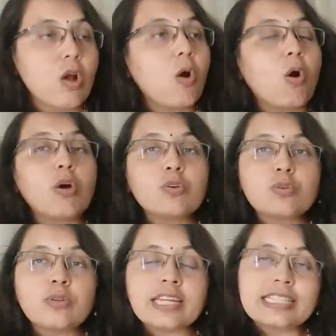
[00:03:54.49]
or who
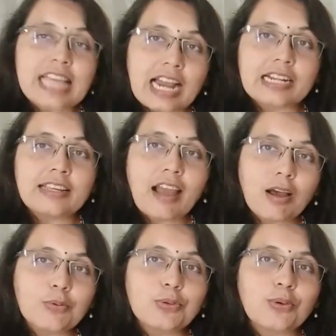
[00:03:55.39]
know exactly
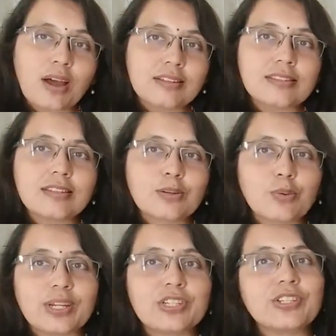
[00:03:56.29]
how to answer a
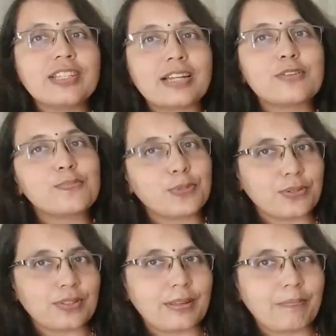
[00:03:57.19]
question that is put
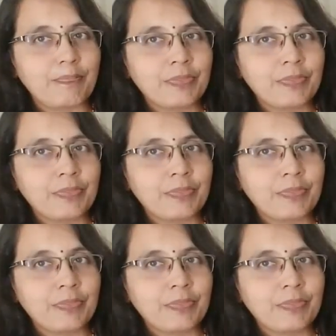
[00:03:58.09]
to them.